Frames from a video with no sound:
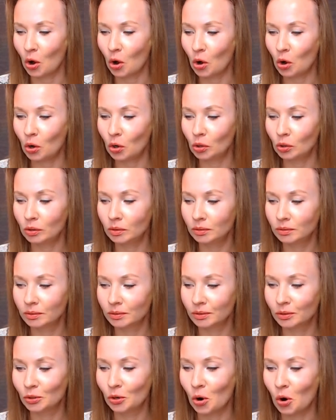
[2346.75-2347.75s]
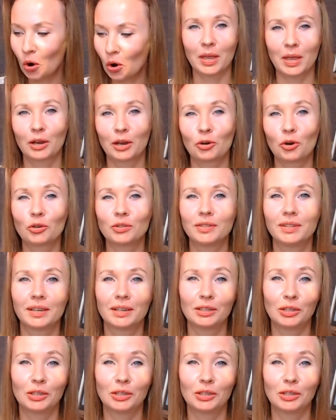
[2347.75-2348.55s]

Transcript: all go across the